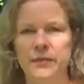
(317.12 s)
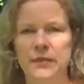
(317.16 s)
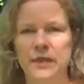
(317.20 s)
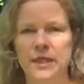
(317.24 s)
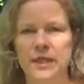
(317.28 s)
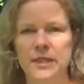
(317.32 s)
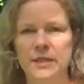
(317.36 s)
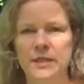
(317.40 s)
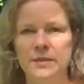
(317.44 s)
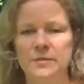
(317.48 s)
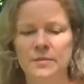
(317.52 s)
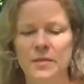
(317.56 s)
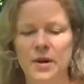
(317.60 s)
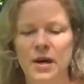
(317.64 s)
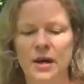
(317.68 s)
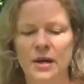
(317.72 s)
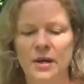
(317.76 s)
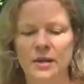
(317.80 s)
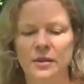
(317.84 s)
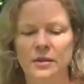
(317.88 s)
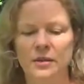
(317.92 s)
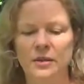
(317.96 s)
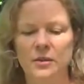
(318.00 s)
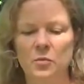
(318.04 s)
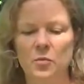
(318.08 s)
He
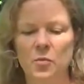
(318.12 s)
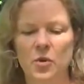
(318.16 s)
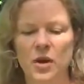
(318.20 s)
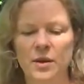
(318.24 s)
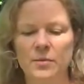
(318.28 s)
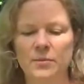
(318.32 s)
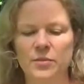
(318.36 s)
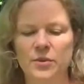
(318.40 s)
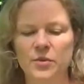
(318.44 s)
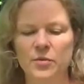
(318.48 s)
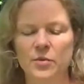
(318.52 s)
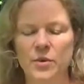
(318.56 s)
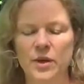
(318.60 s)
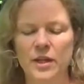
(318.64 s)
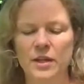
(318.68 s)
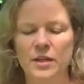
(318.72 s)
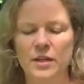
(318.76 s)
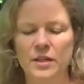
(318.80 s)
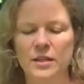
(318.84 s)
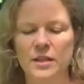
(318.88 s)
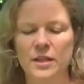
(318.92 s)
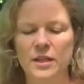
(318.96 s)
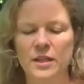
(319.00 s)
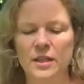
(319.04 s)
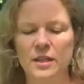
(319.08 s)
smiled and wiped away a
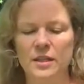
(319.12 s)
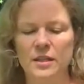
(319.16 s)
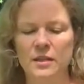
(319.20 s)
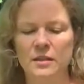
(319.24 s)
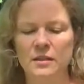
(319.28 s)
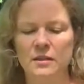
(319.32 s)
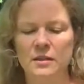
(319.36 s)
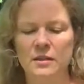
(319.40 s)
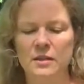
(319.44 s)
tear.